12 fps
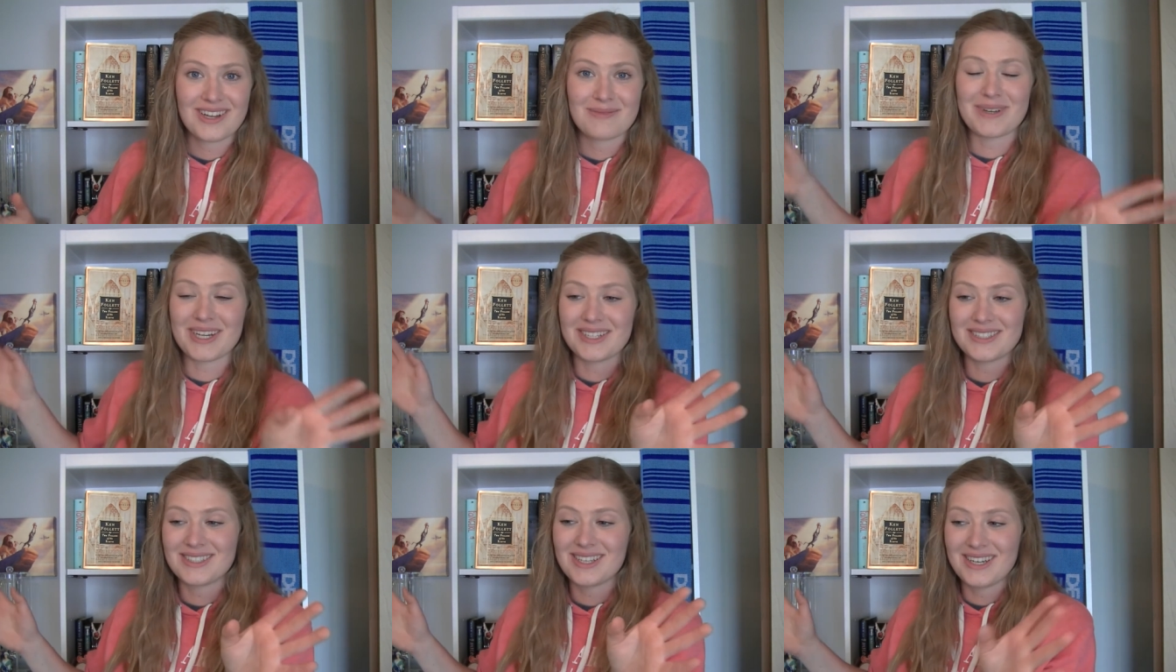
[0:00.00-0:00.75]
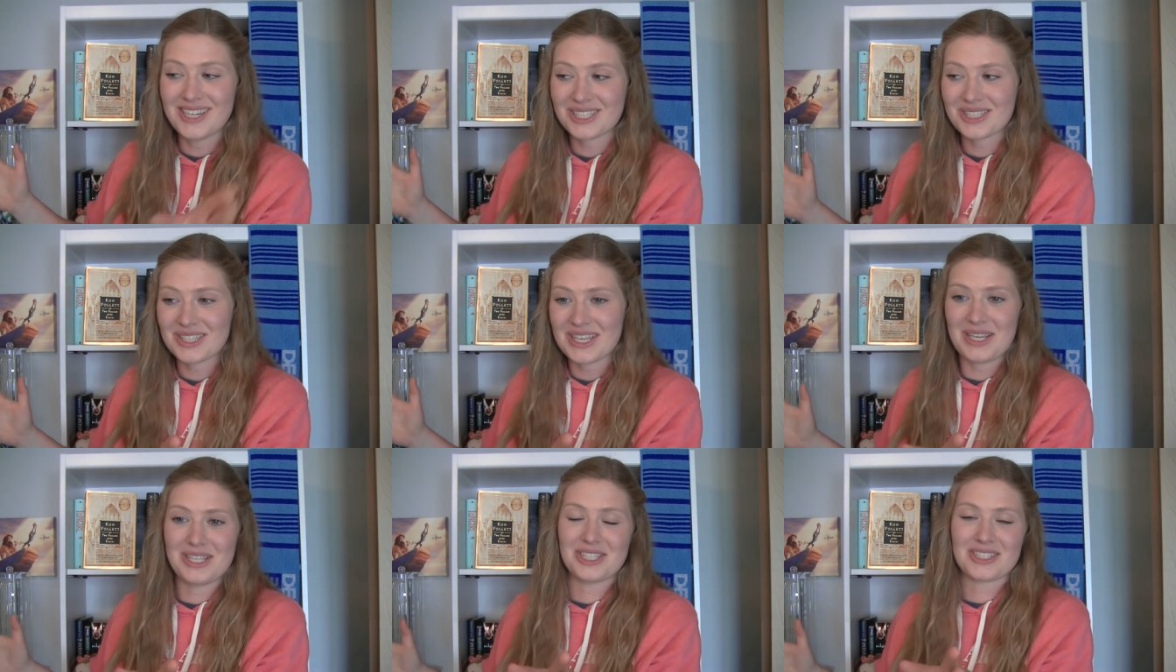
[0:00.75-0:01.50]
Because initially
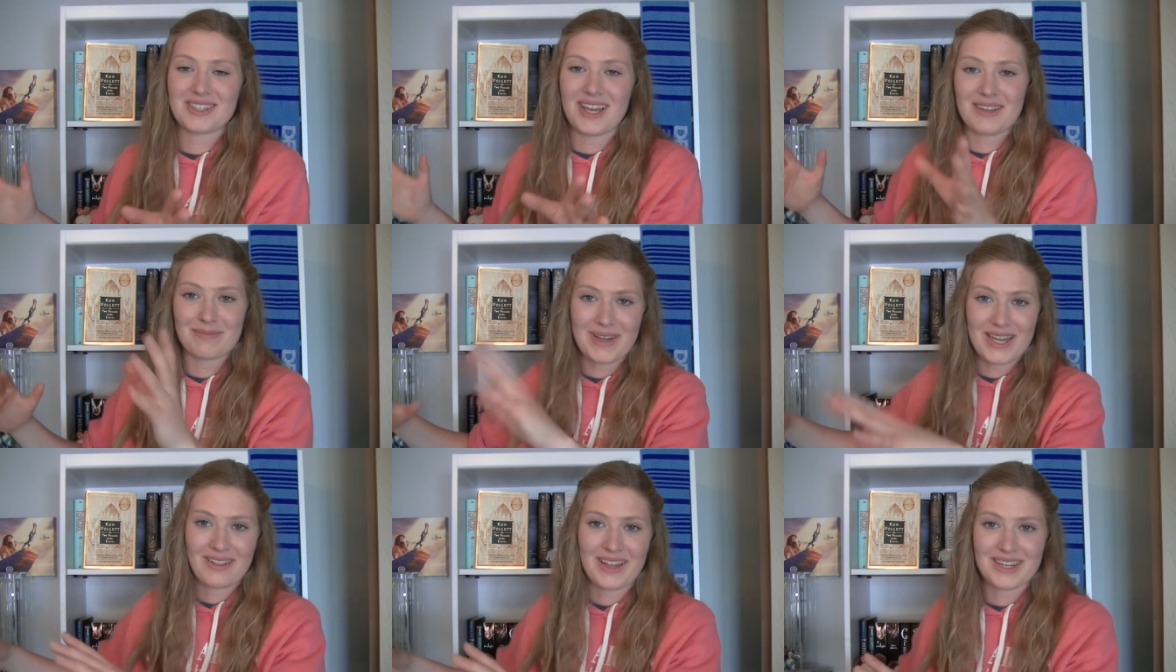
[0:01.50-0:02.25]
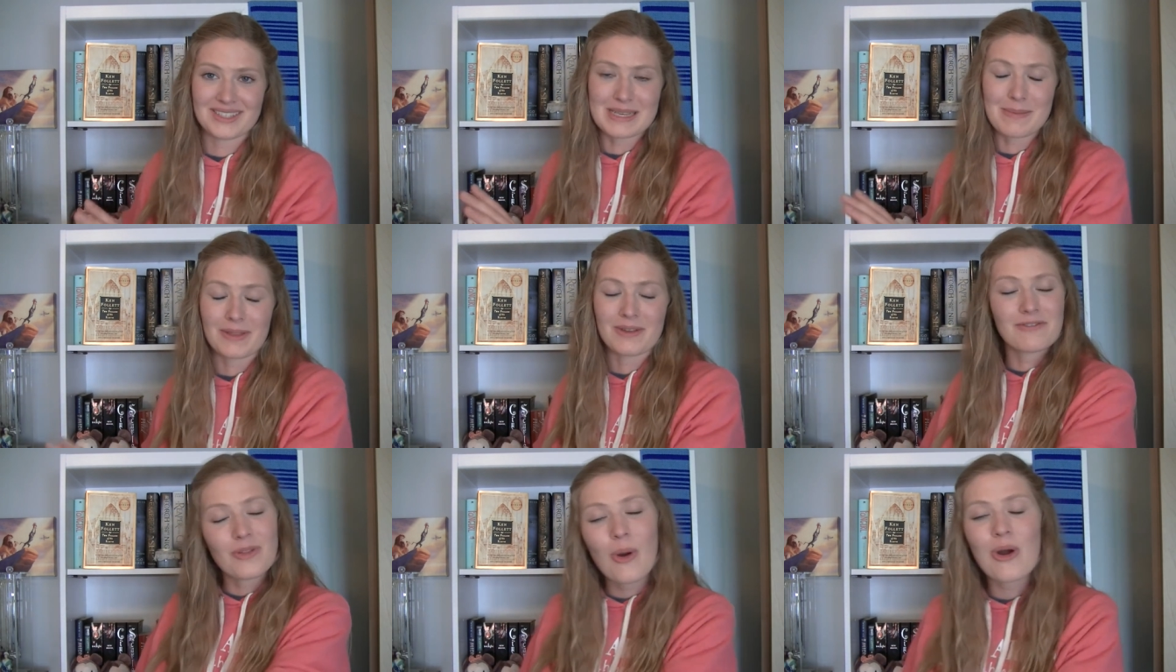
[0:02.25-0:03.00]
he just like made Elena sleep on the
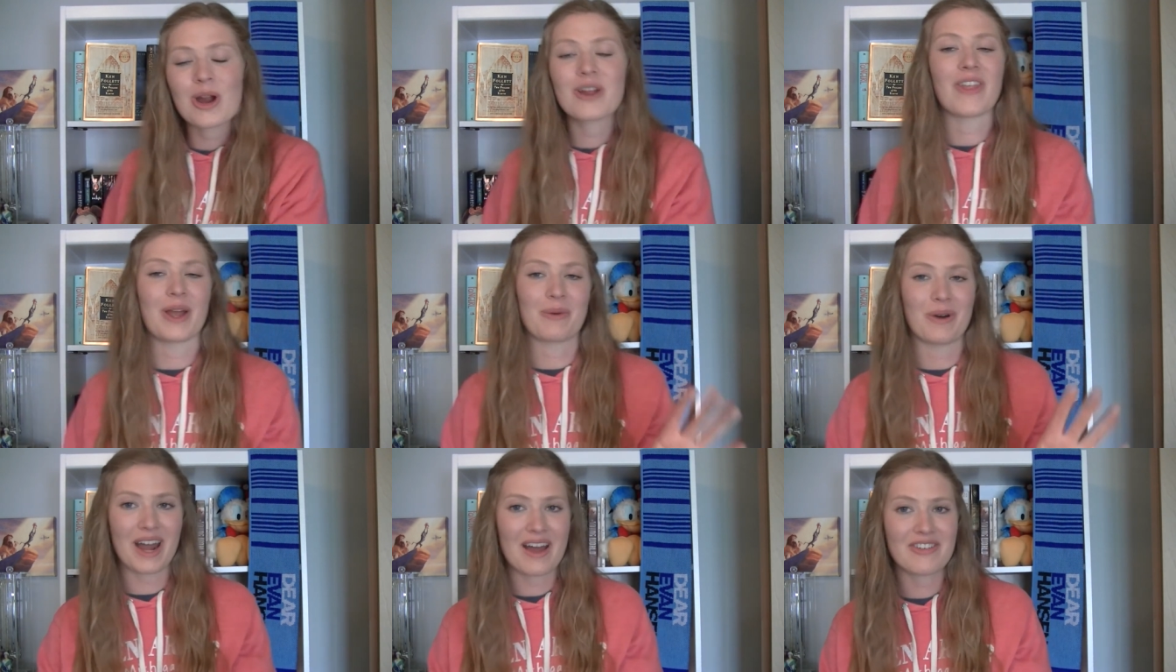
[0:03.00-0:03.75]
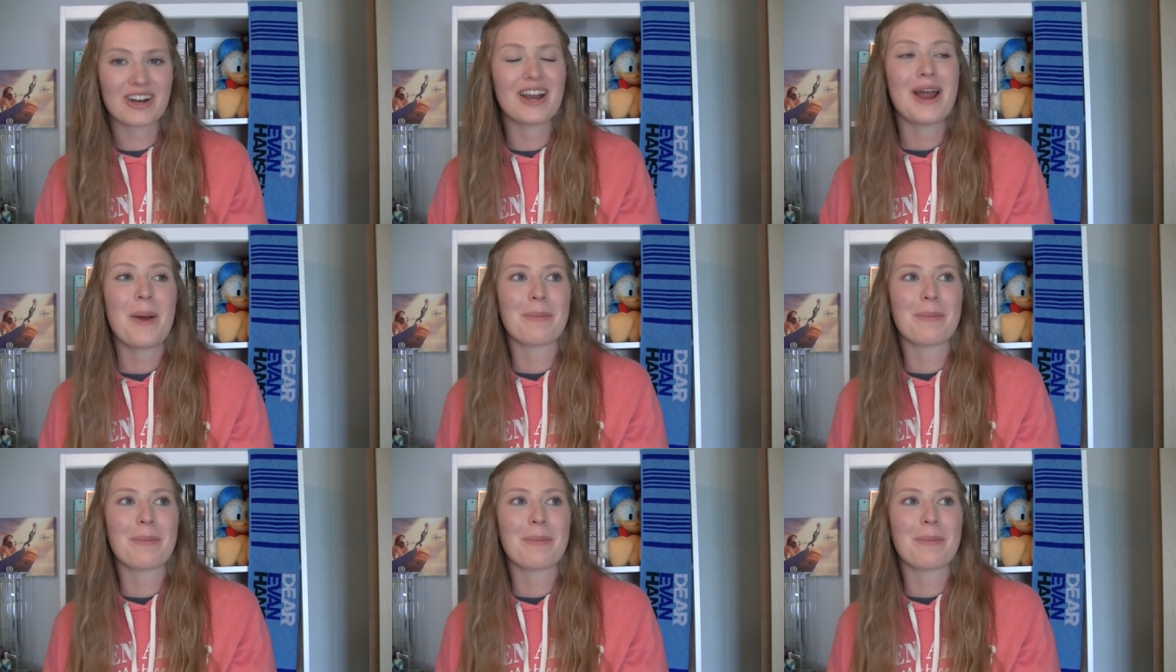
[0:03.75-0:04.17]
floor and like whatever,